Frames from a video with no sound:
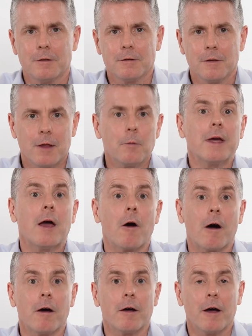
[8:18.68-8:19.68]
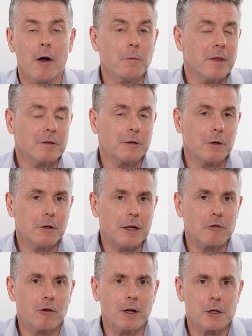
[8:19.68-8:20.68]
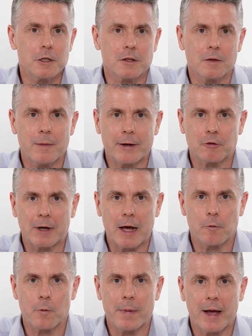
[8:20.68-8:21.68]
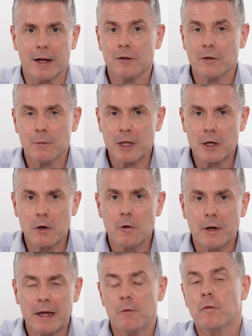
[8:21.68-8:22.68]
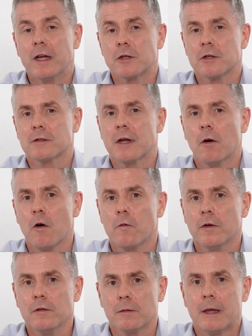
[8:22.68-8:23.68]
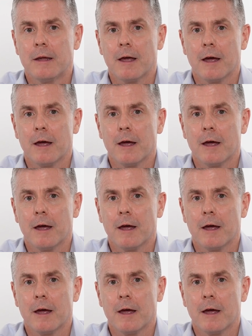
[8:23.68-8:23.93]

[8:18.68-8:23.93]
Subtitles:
So there we are. I hope that's a good introduction to the Metrel AlphaPat and some of the unique features it offers.